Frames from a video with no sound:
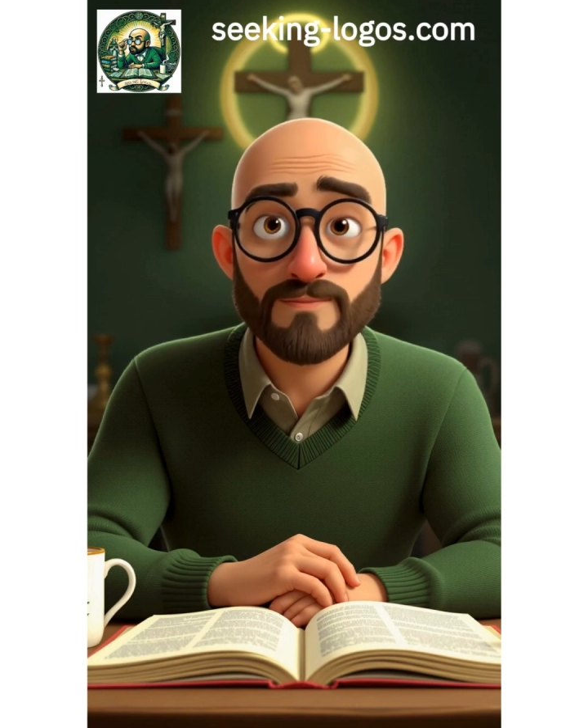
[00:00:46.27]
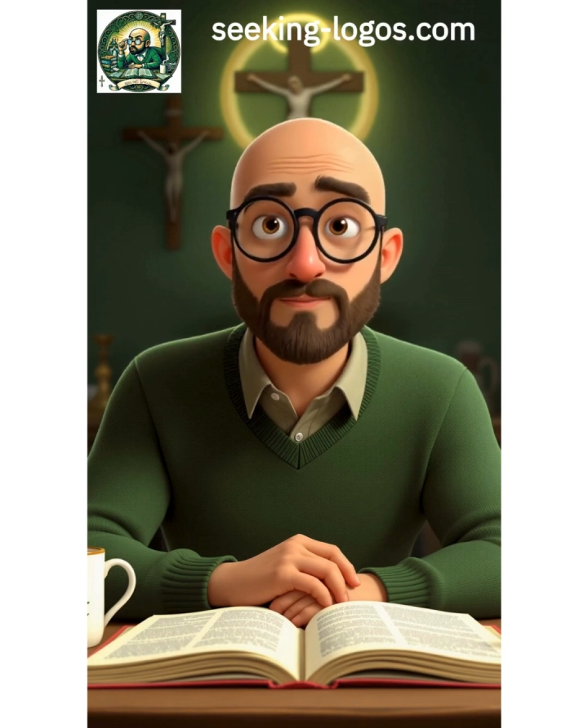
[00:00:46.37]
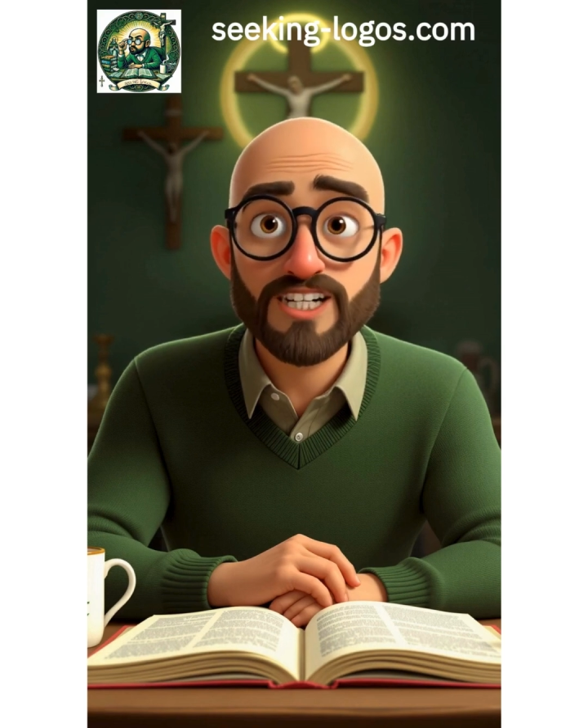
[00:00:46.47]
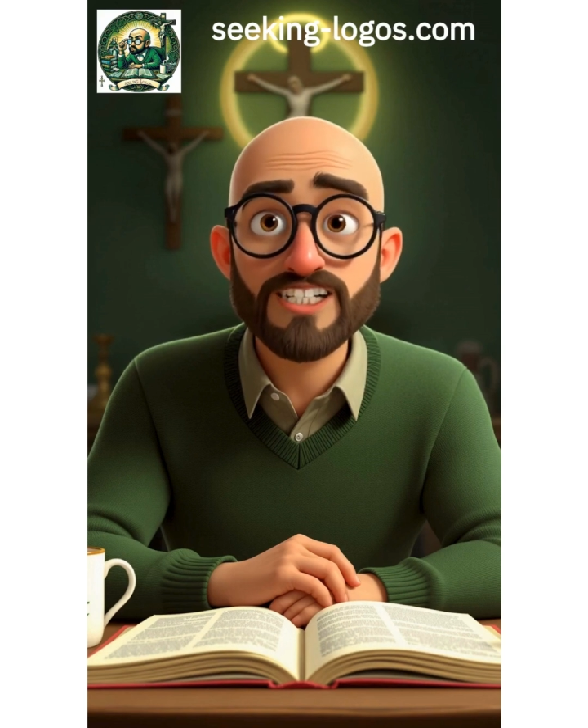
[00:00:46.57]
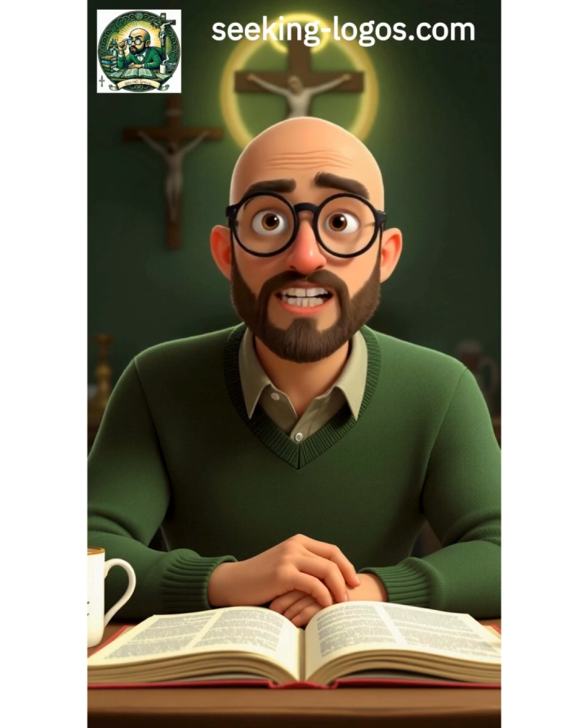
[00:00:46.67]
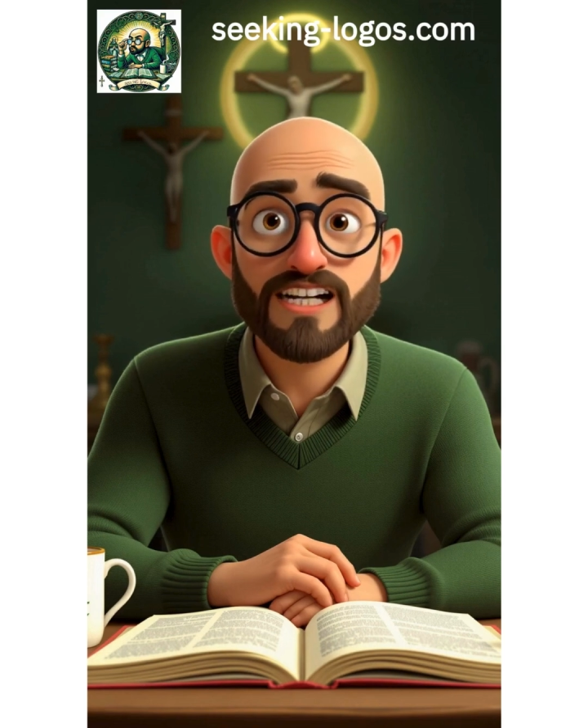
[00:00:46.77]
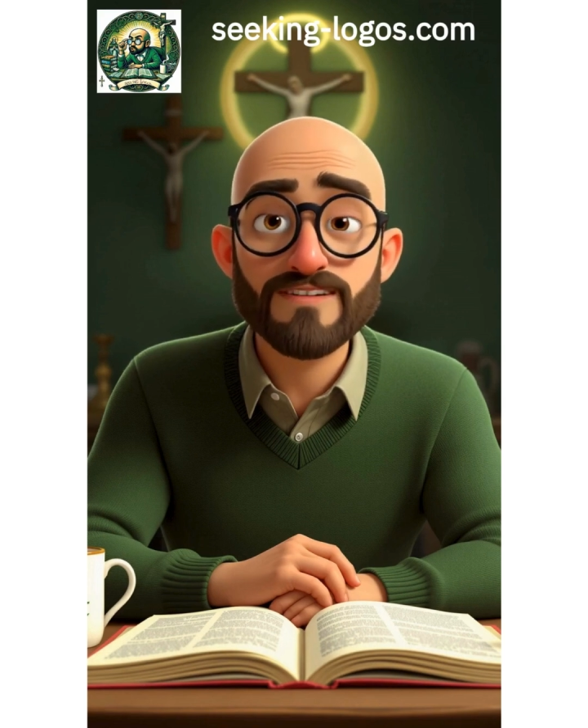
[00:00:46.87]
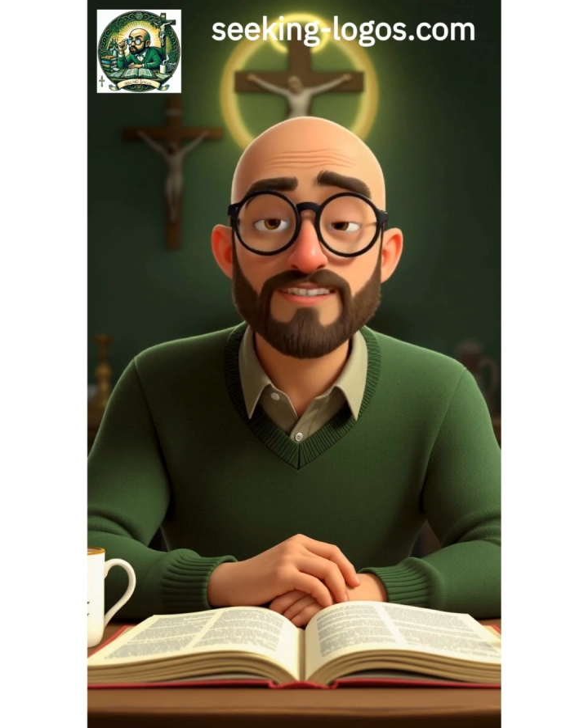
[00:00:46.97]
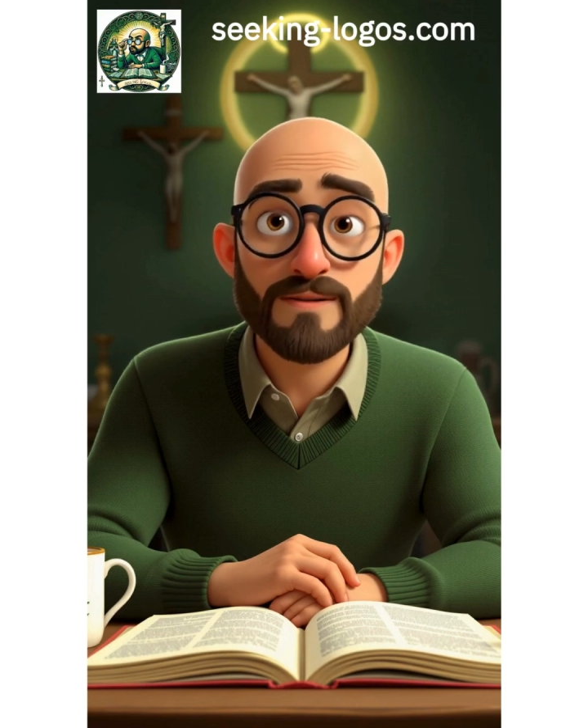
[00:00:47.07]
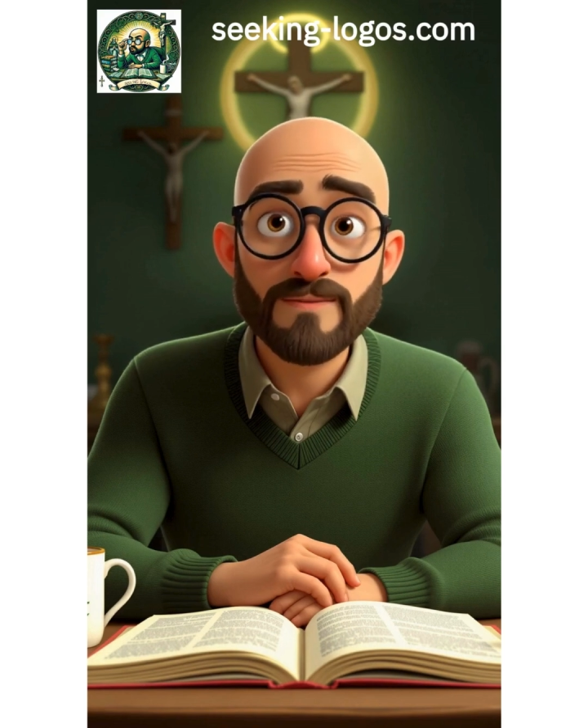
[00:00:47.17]
preaching
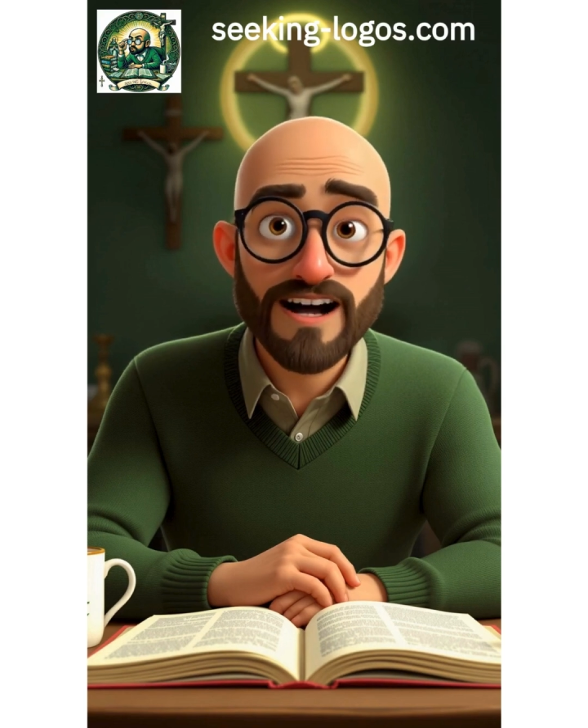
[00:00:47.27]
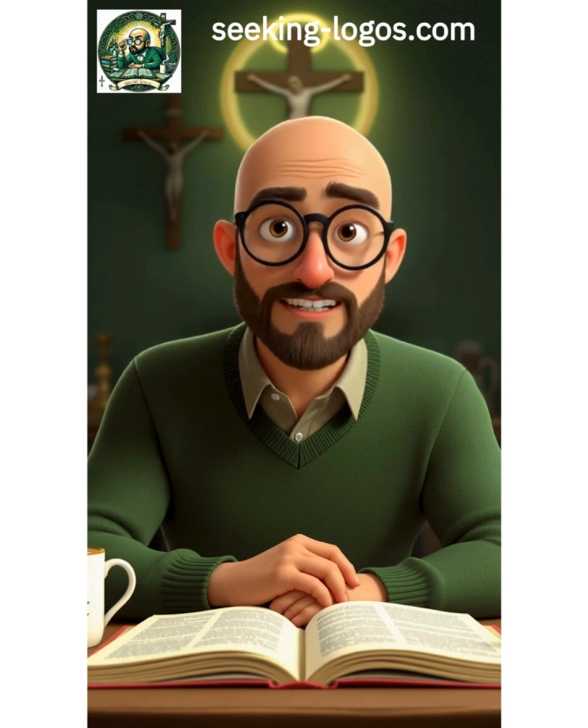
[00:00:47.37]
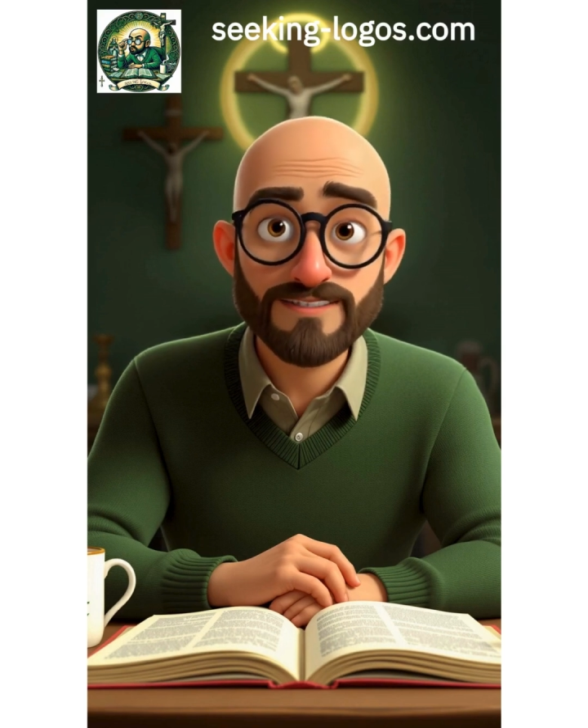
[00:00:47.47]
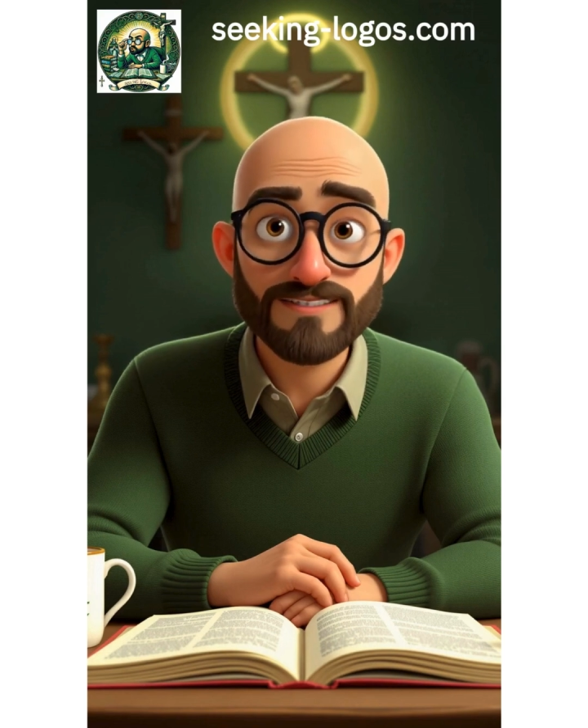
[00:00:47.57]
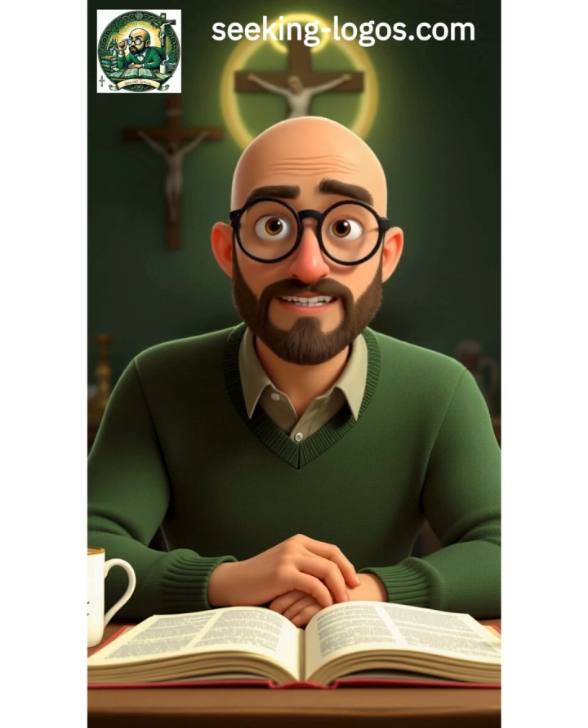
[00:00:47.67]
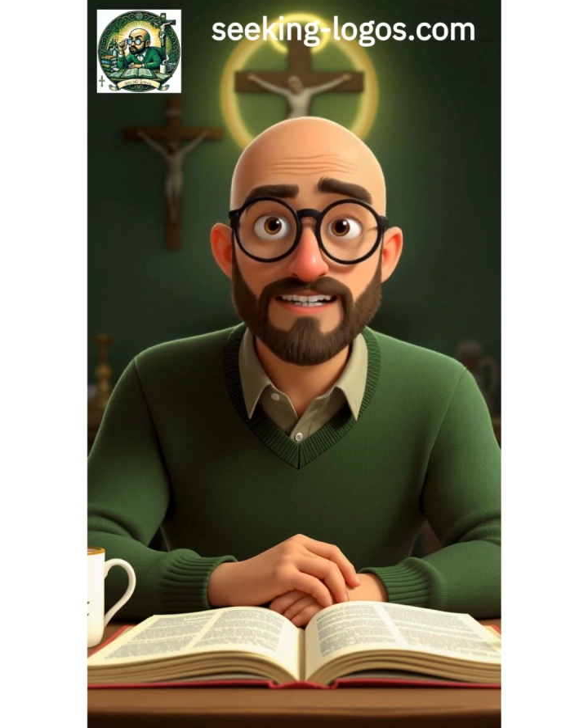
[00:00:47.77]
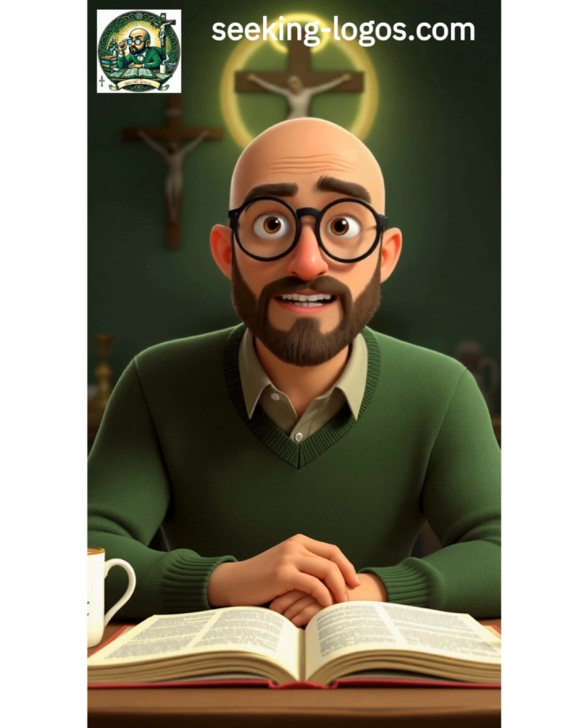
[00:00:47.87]
of the apostles.